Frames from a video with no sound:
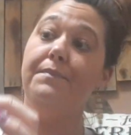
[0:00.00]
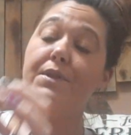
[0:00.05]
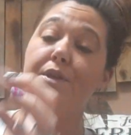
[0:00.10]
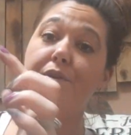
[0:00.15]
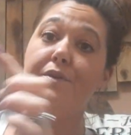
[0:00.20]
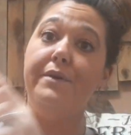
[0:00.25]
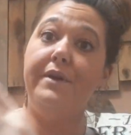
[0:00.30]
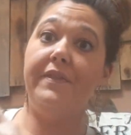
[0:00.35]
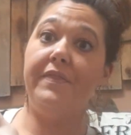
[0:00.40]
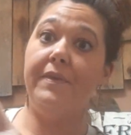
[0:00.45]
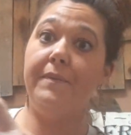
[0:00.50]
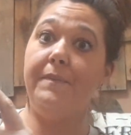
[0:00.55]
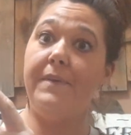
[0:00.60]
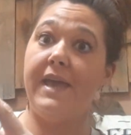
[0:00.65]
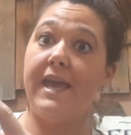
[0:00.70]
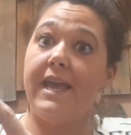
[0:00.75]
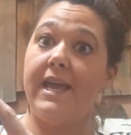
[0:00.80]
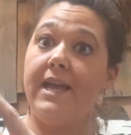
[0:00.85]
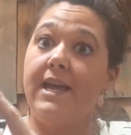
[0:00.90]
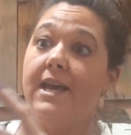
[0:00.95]
blue, and the
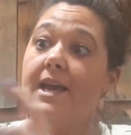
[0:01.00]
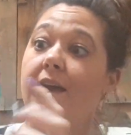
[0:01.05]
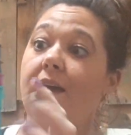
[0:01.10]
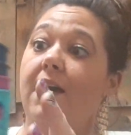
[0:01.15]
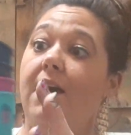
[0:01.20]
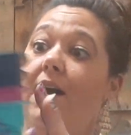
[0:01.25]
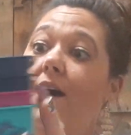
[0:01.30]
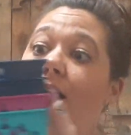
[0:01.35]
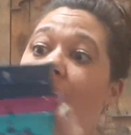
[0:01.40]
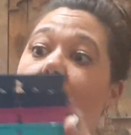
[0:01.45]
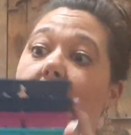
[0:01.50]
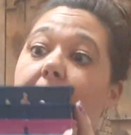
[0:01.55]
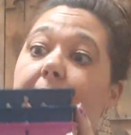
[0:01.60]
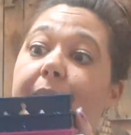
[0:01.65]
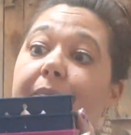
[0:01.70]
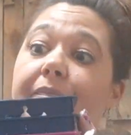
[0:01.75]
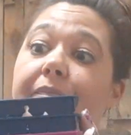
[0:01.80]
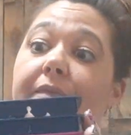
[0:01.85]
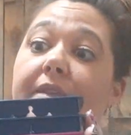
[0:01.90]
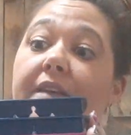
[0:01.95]
pink.
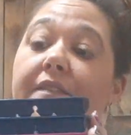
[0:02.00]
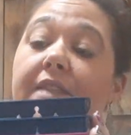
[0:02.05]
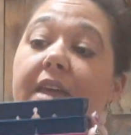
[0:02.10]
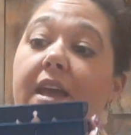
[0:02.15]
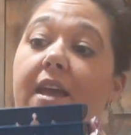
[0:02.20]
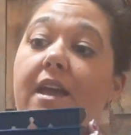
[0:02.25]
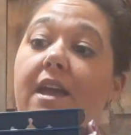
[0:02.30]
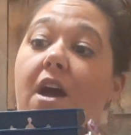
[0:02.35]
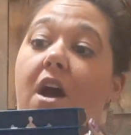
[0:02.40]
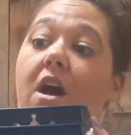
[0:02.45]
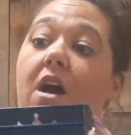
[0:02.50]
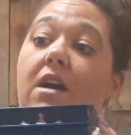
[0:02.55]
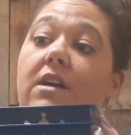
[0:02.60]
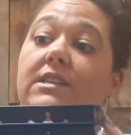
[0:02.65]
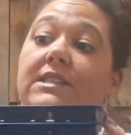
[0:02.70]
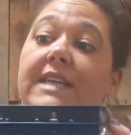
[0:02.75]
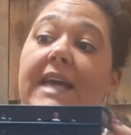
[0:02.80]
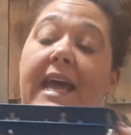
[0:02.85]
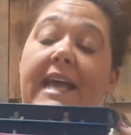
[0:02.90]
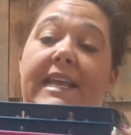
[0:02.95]
Um, they are
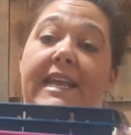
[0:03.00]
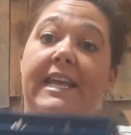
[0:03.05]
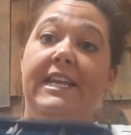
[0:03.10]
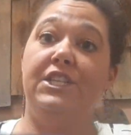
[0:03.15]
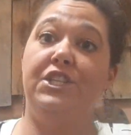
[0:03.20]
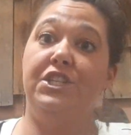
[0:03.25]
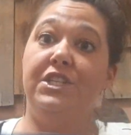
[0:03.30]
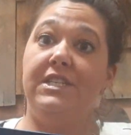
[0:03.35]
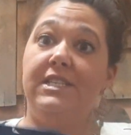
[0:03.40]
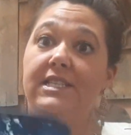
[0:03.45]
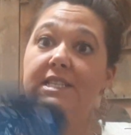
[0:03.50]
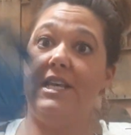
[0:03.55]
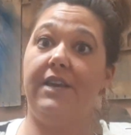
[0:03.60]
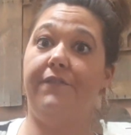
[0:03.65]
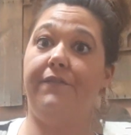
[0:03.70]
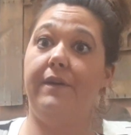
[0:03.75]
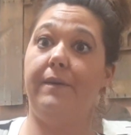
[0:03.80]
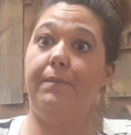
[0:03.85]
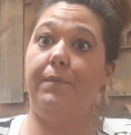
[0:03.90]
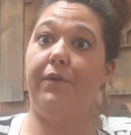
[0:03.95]
10 inches. They
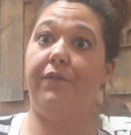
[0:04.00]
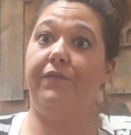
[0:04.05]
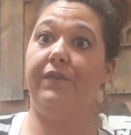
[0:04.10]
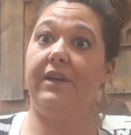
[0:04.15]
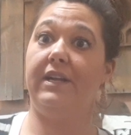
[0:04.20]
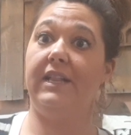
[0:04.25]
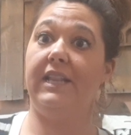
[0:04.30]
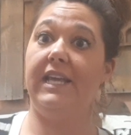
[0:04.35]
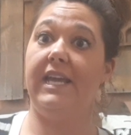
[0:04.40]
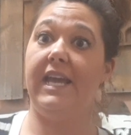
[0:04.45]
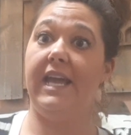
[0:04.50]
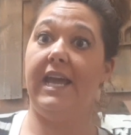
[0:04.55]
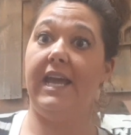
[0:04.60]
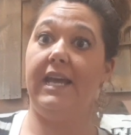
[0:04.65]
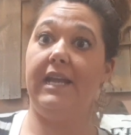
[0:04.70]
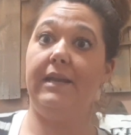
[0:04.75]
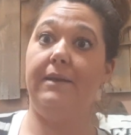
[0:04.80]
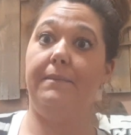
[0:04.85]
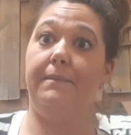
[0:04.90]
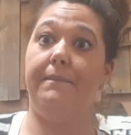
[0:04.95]
fit perfectly
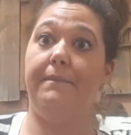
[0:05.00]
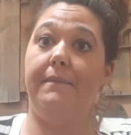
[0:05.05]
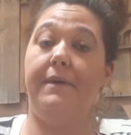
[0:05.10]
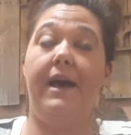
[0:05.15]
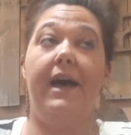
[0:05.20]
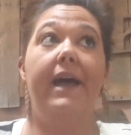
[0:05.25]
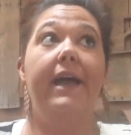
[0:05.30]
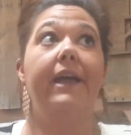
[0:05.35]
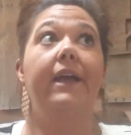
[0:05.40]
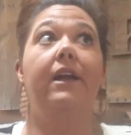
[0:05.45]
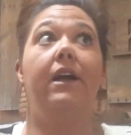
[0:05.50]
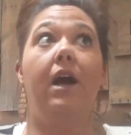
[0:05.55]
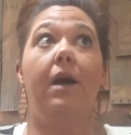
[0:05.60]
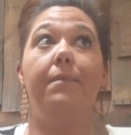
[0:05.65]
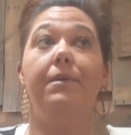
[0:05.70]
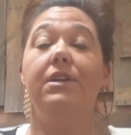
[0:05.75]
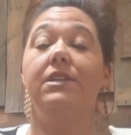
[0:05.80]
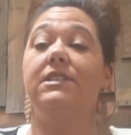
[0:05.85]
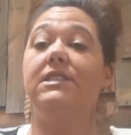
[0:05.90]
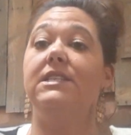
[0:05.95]
in my
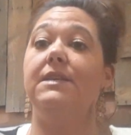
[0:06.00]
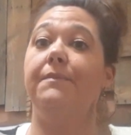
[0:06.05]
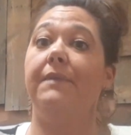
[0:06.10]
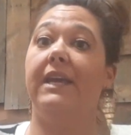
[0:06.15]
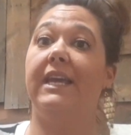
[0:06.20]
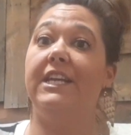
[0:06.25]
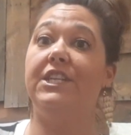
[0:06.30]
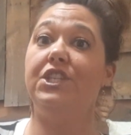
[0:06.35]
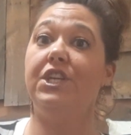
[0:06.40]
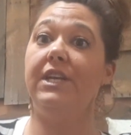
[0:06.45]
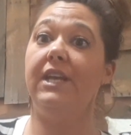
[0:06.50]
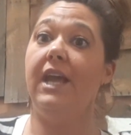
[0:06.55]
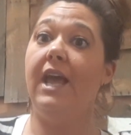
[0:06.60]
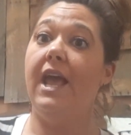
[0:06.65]
cupboards in my kitchen.